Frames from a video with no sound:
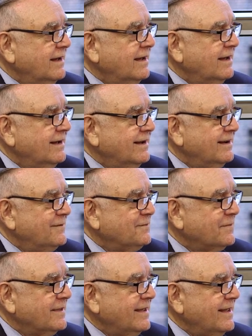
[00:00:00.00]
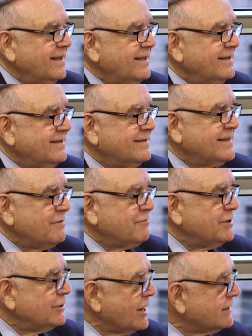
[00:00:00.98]
Um, and they
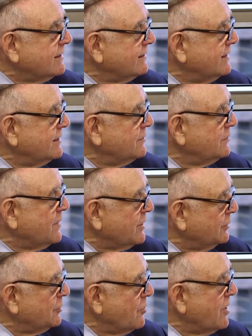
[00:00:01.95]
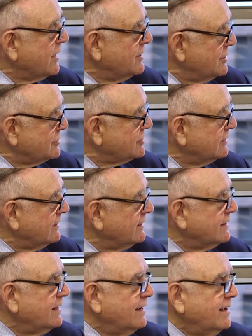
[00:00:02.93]
reluctantly went along
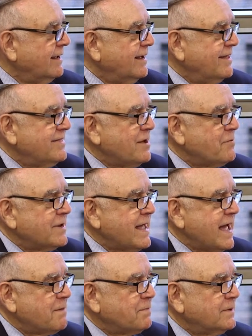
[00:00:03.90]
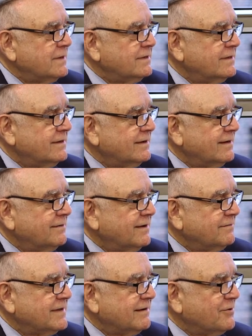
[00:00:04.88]
initially. And then what happened,
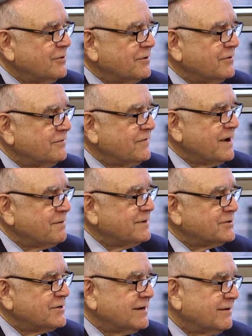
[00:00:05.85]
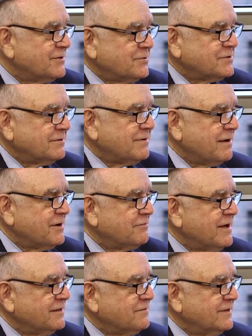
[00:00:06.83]
uh, I'm telling all the family secrets, which are probably
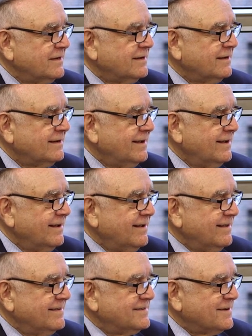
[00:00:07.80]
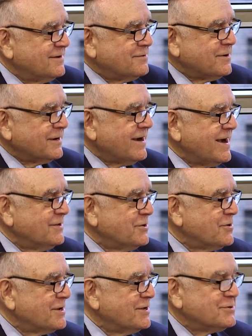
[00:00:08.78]
relevant to you. Uh, one guy
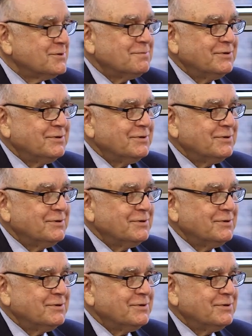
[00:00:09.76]
in the audience who